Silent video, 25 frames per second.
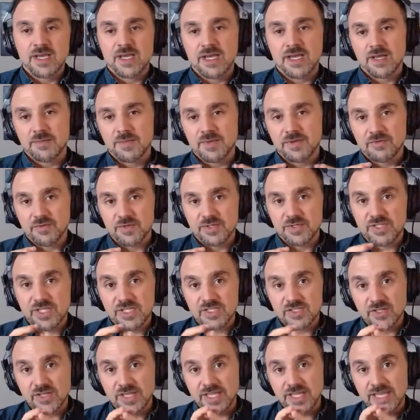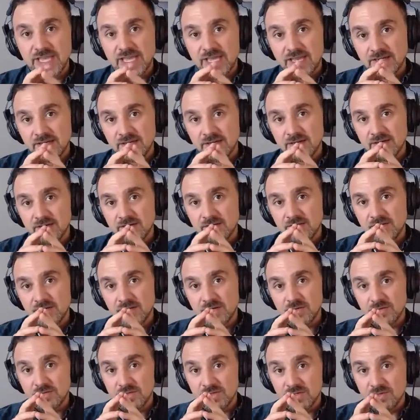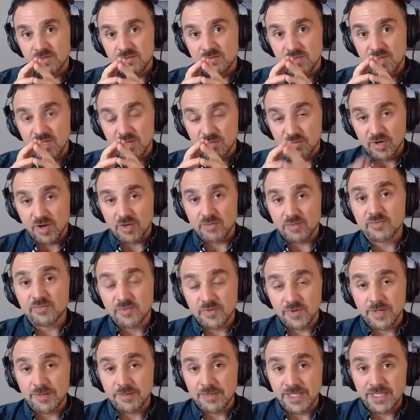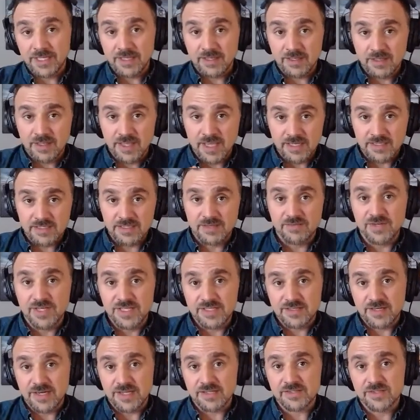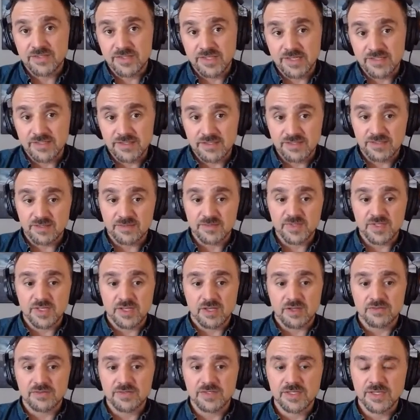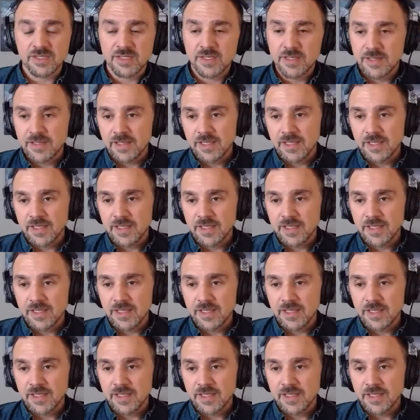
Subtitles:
If we're just looking at, the problem framing activities and exercises themselves.